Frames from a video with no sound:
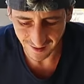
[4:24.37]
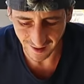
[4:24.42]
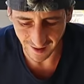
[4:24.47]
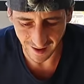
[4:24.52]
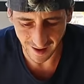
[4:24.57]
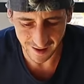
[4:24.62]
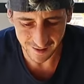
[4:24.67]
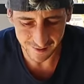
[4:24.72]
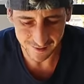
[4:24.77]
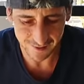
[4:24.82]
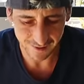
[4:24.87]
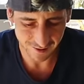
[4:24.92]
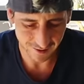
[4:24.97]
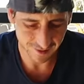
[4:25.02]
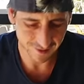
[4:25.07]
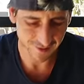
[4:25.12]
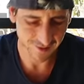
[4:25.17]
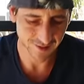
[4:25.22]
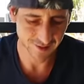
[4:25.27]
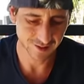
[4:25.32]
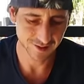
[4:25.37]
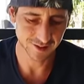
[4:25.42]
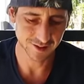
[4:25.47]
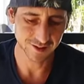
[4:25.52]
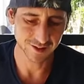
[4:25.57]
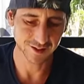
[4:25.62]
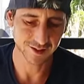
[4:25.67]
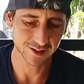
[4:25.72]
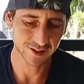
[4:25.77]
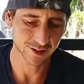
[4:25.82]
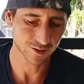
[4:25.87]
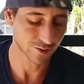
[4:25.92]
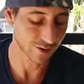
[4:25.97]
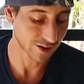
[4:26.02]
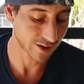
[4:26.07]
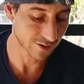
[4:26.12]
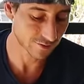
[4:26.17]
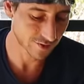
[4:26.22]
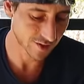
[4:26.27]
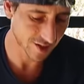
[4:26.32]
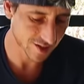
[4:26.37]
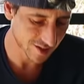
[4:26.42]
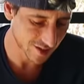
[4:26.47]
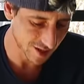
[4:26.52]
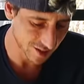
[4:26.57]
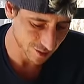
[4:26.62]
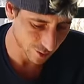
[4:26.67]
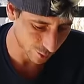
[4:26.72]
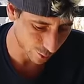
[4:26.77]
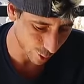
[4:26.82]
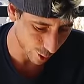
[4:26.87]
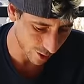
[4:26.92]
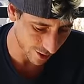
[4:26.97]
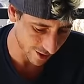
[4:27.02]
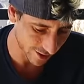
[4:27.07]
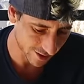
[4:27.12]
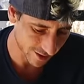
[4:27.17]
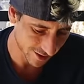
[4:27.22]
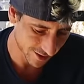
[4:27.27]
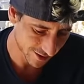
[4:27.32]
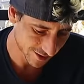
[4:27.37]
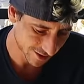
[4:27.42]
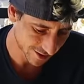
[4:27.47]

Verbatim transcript: You know? What if this is good?